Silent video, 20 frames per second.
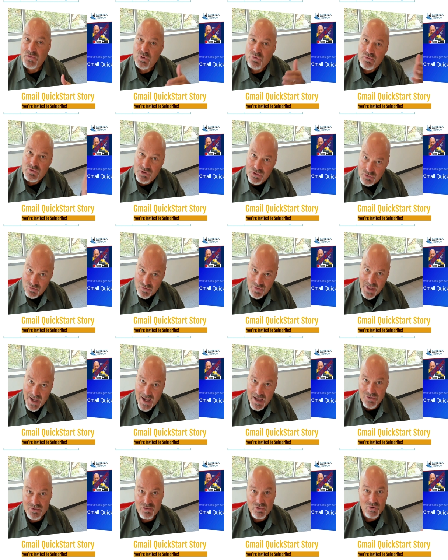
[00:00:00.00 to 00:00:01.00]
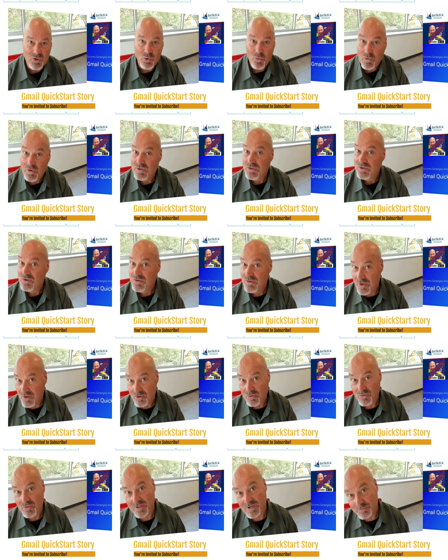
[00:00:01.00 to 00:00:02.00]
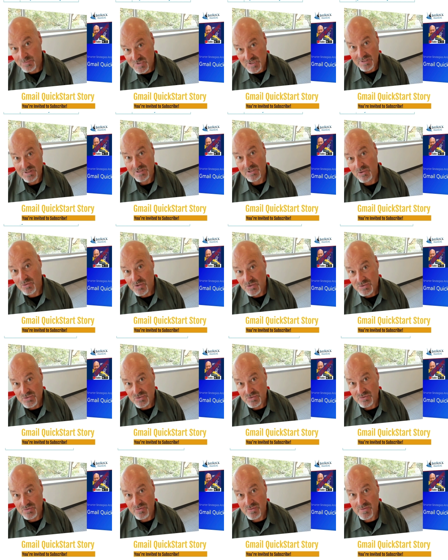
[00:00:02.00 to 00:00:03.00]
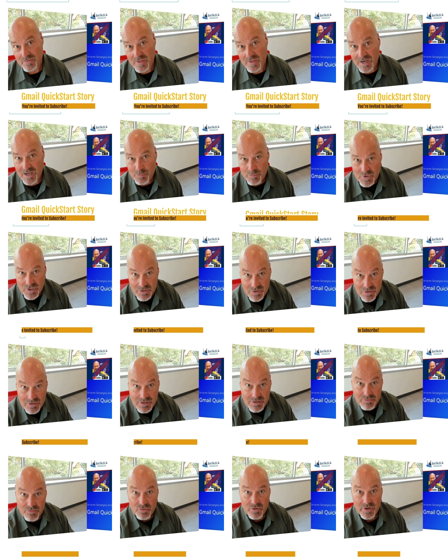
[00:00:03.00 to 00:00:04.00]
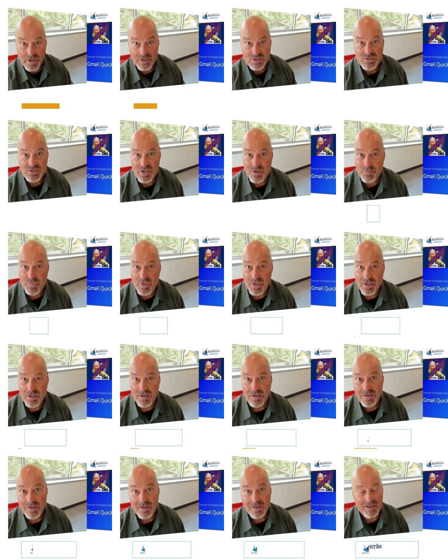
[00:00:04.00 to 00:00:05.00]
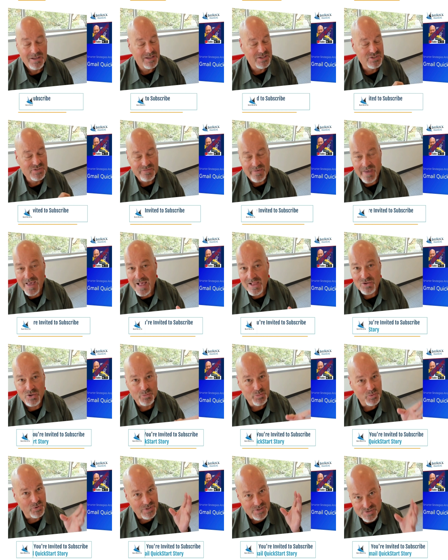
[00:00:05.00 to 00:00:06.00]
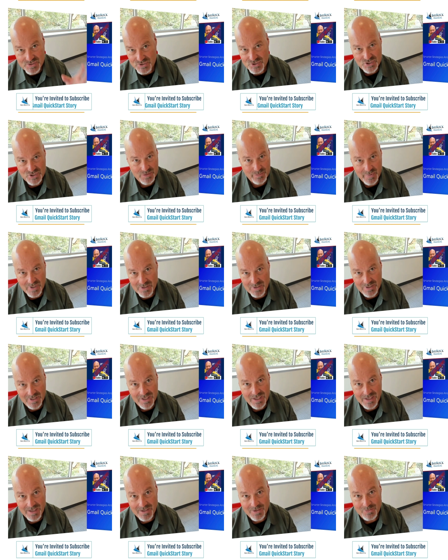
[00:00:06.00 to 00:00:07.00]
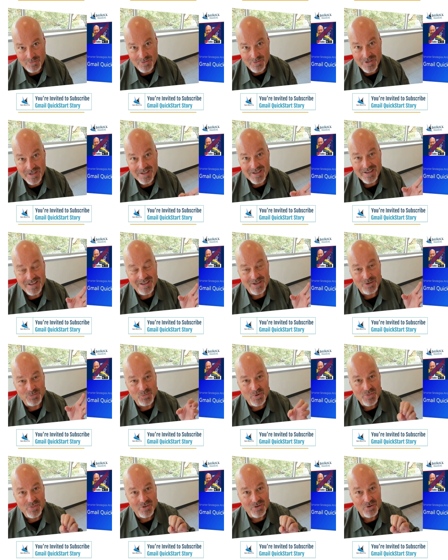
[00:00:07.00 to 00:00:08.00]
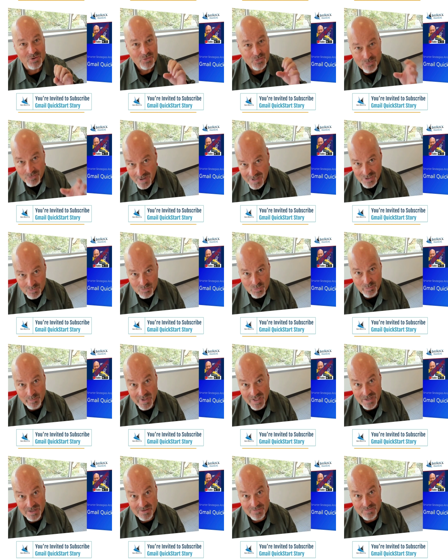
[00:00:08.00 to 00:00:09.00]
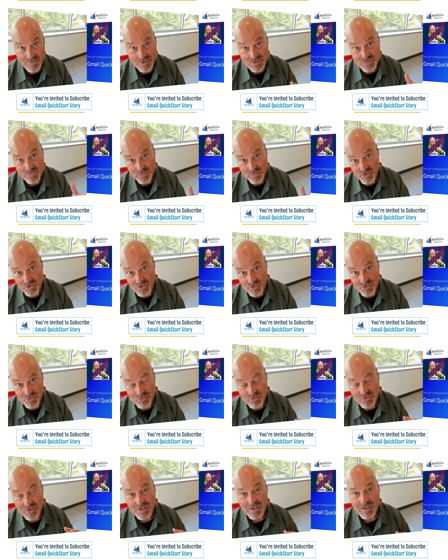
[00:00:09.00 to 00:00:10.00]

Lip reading: you do that, you're going to know that I'm telling you the truth and that I'm delivering something as valuable as a Gmail account with incredible benefits for you.